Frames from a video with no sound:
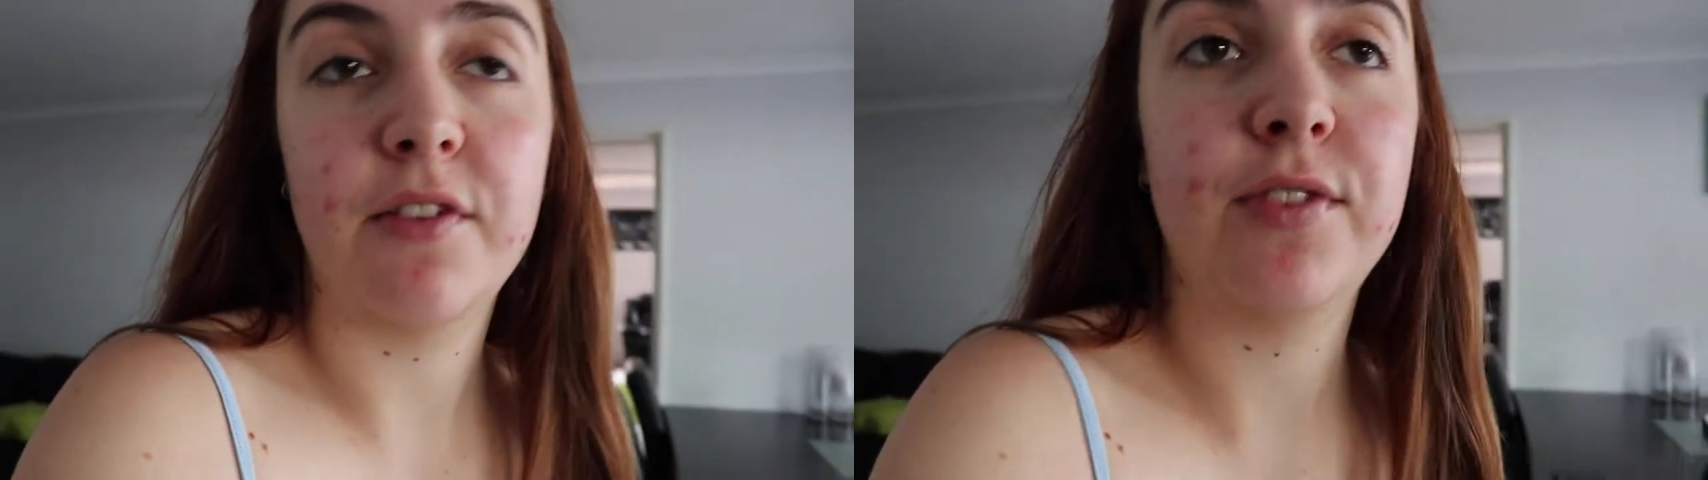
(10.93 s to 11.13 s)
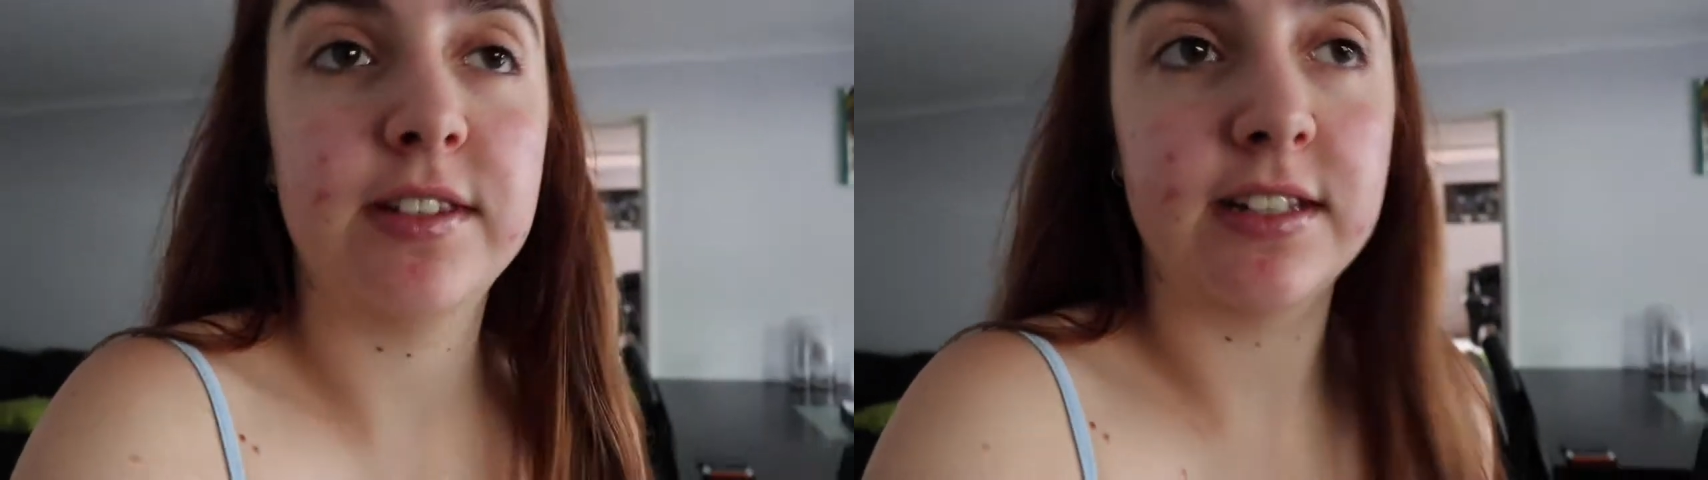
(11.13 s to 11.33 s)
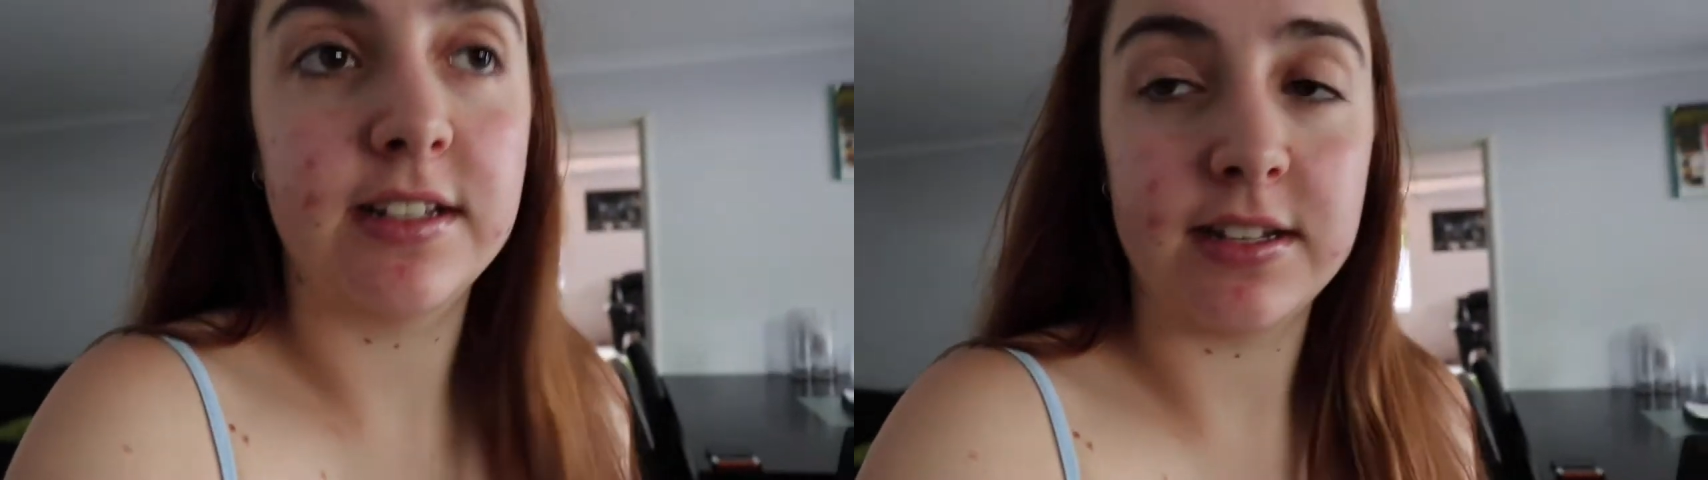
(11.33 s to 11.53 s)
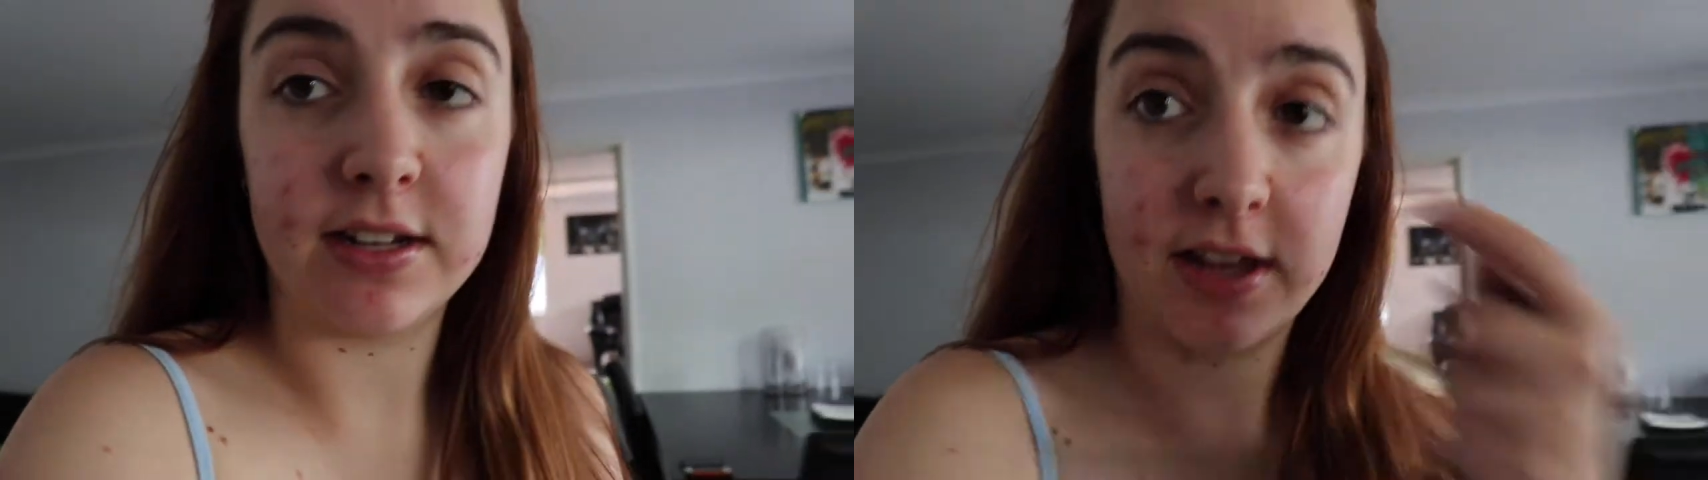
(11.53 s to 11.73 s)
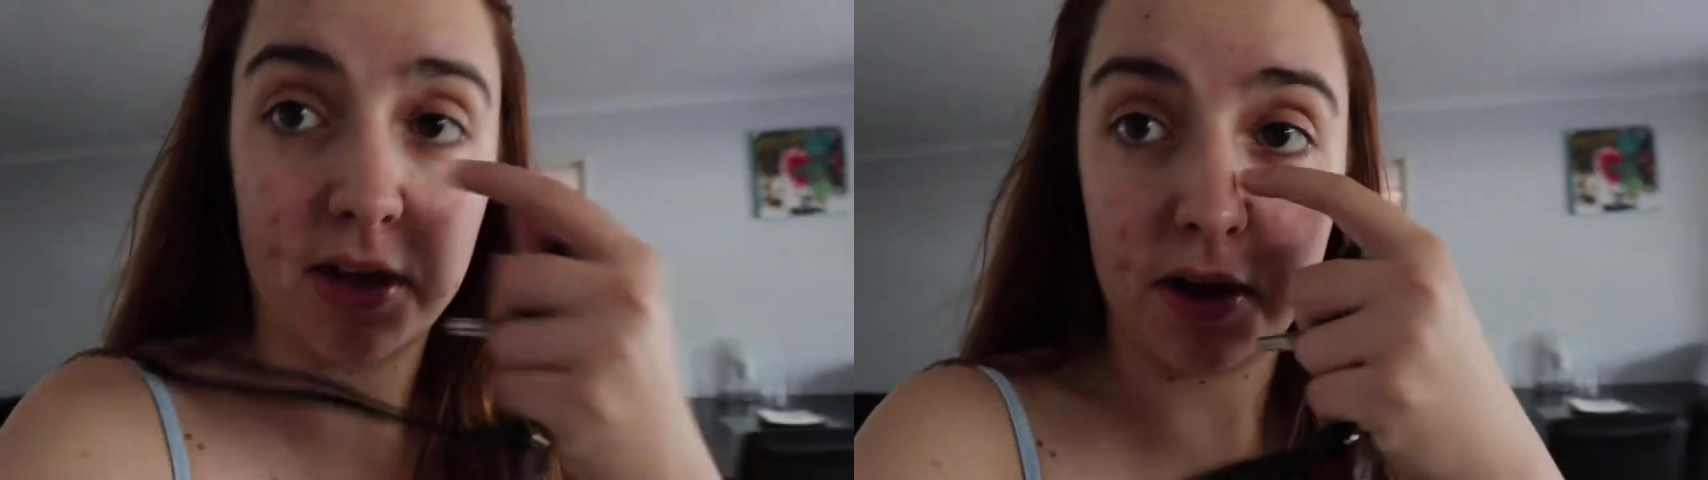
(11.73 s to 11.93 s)
visit
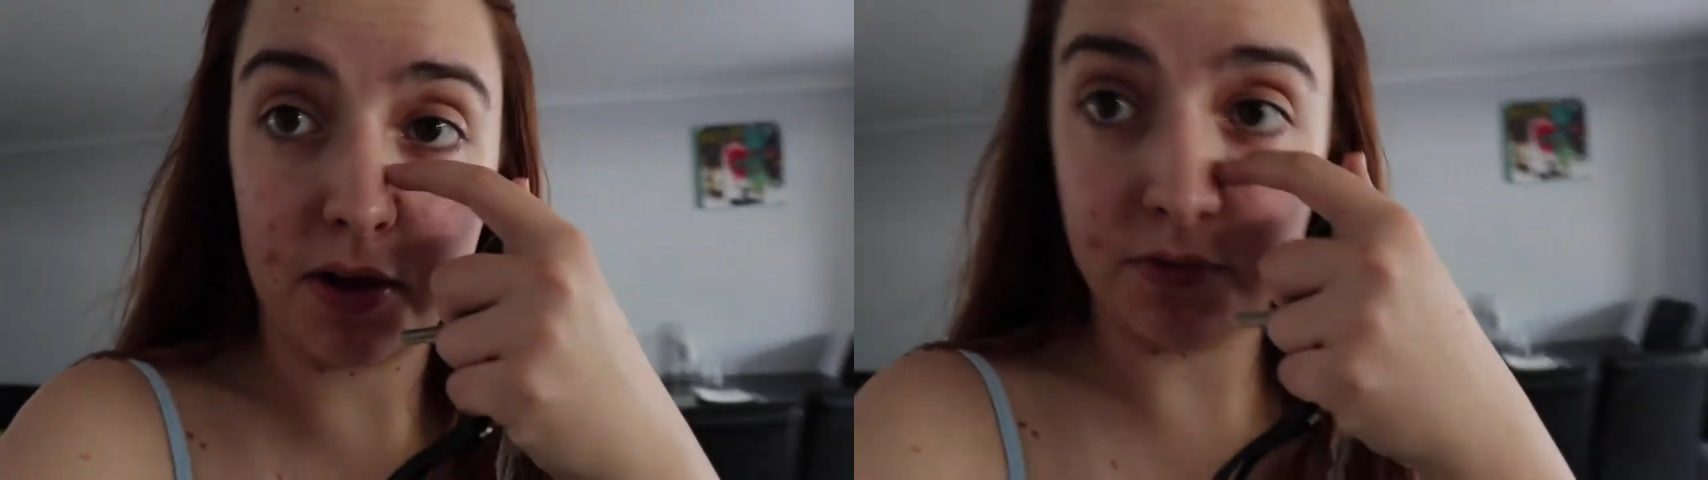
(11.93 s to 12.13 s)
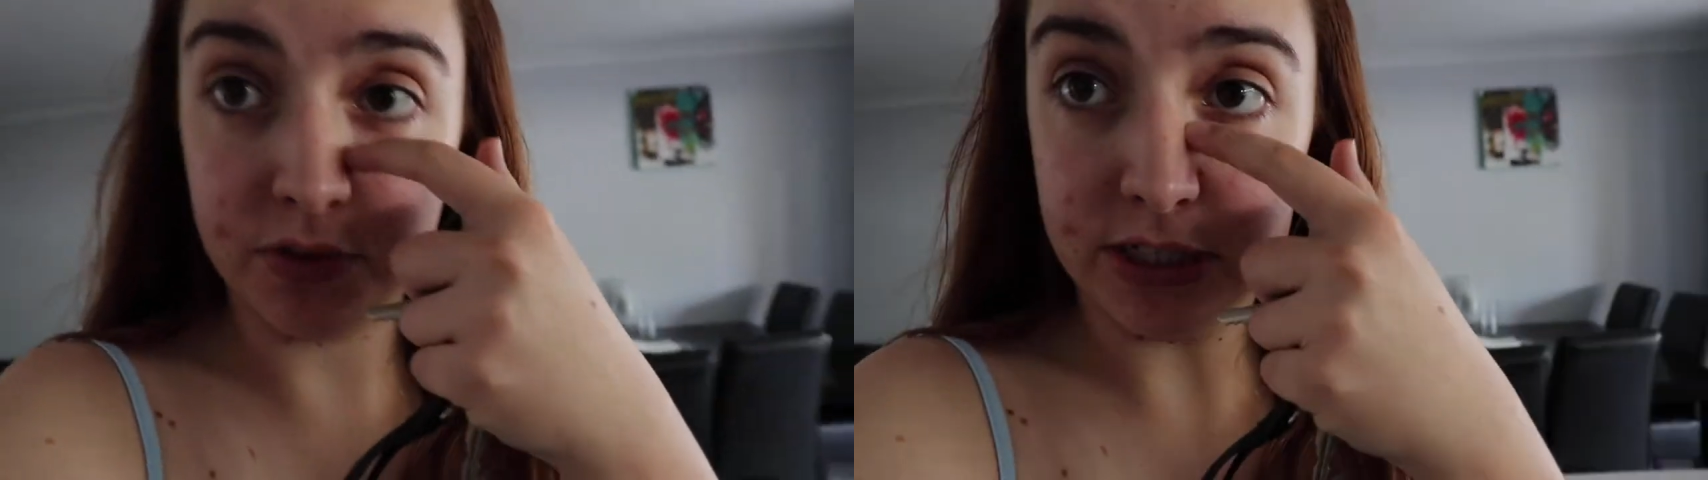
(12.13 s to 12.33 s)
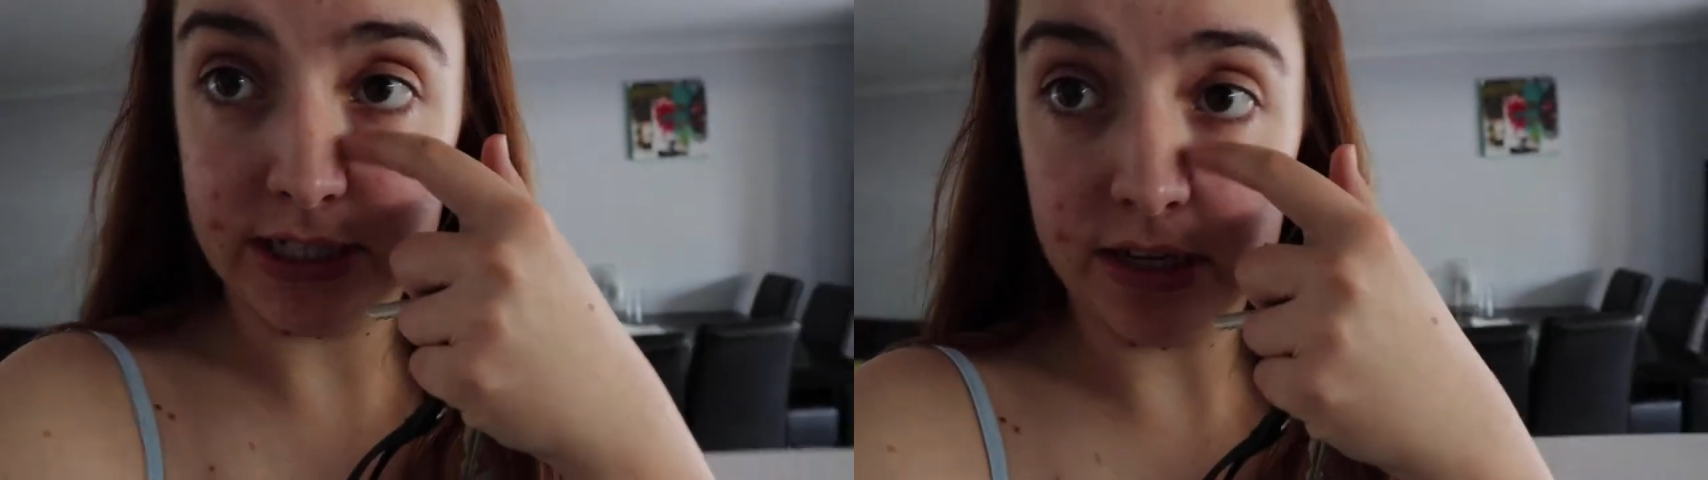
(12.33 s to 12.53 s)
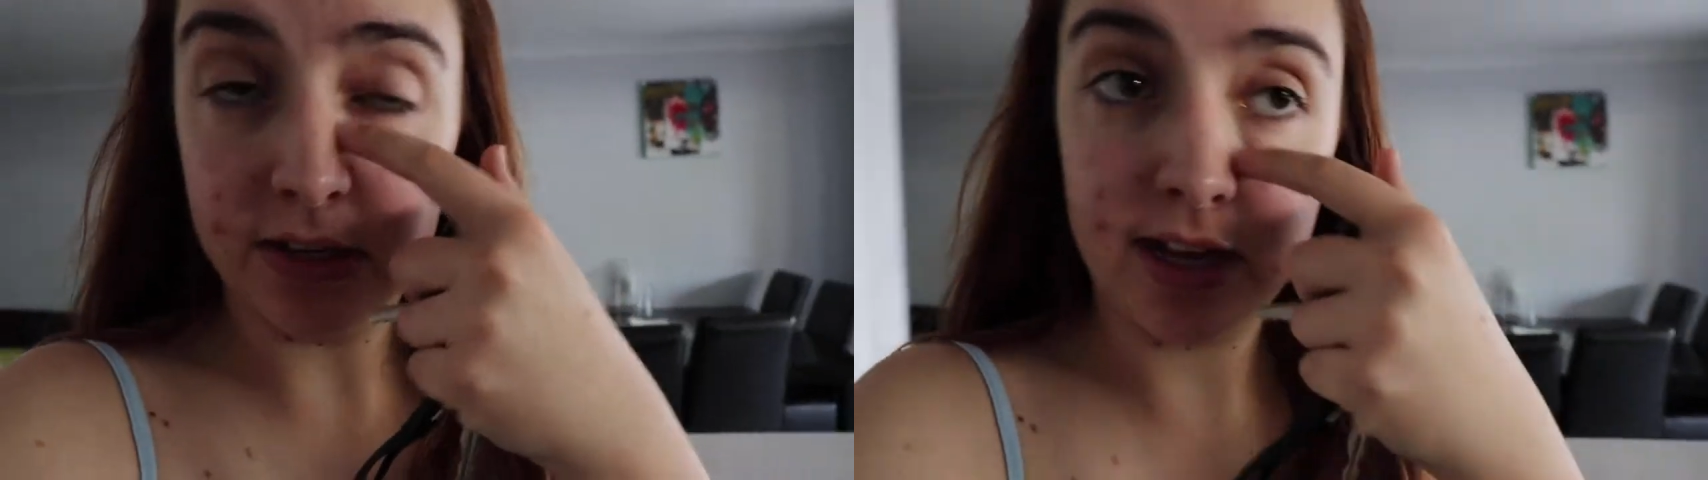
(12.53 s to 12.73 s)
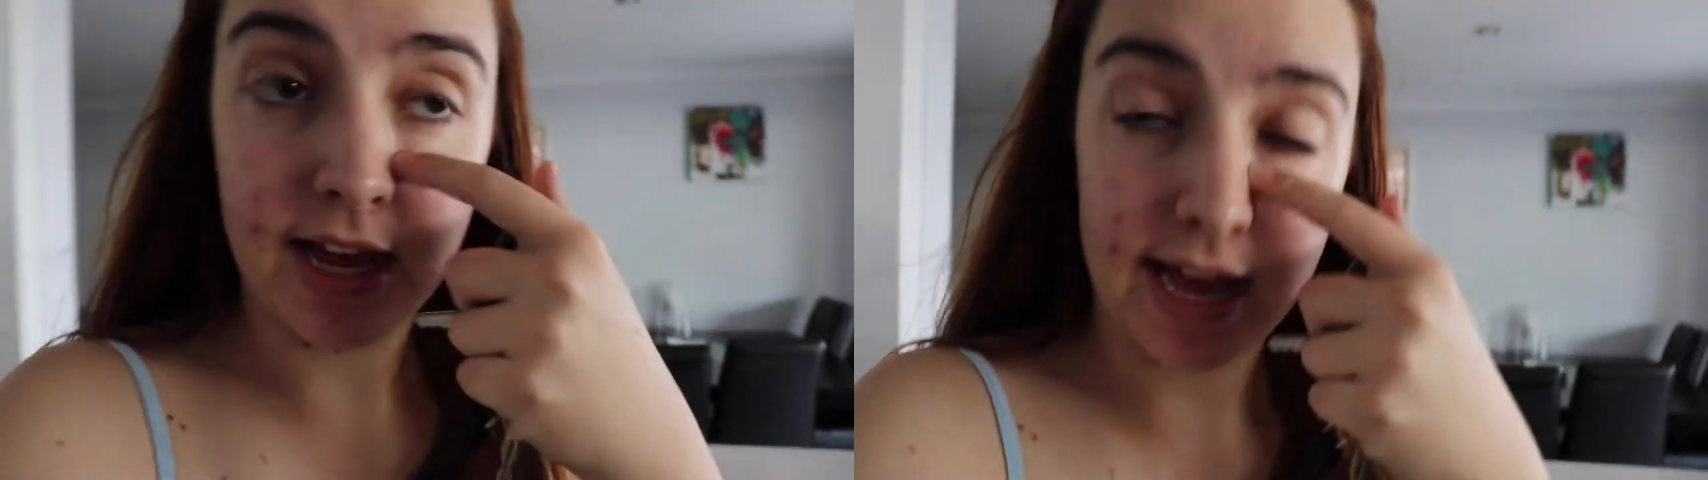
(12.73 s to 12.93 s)
Regina